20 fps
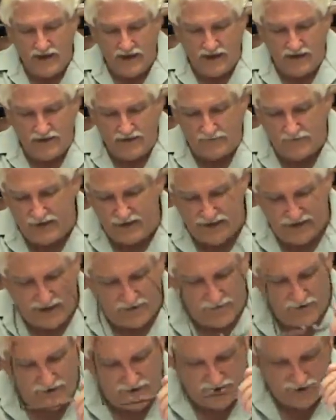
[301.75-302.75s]
and
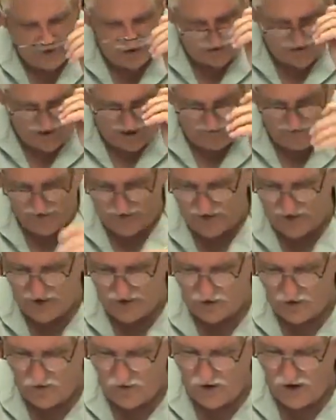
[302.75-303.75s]
become a good
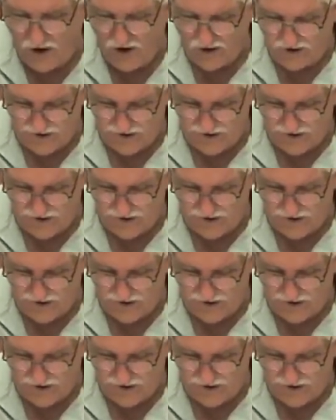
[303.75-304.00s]
esophageal wall